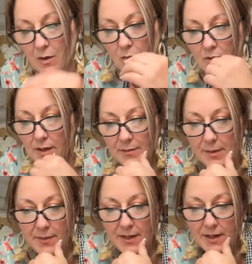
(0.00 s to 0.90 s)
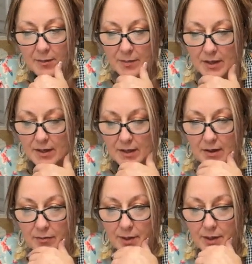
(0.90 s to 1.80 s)
It won't let me pin it, but I
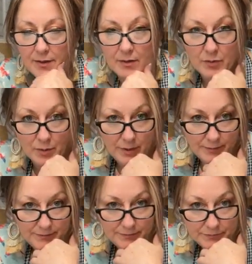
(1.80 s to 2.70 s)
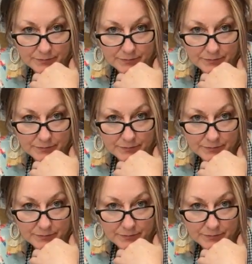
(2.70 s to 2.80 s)
put it there for you.